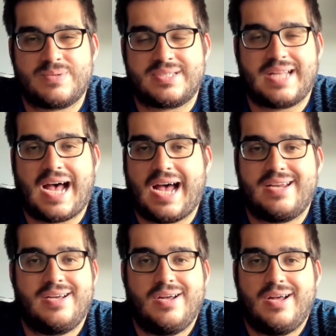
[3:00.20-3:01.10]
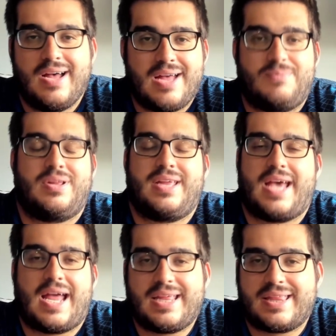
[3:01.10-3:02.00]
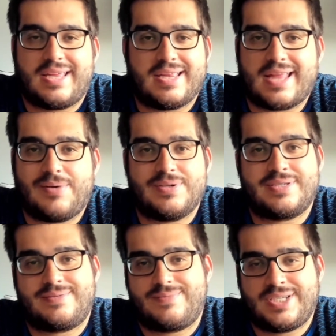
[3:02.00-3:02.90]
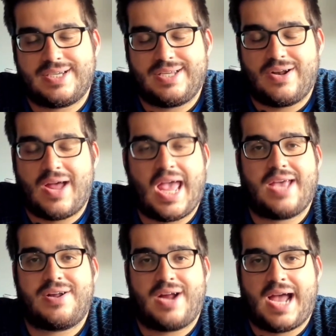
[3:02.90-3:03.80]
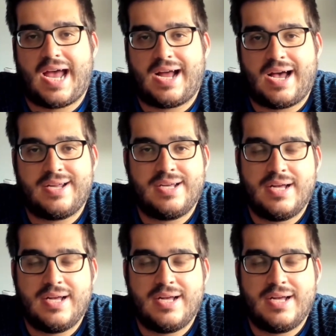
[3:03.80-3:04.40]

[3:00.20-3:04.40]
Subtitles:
not really anything that was to, hang your hat on.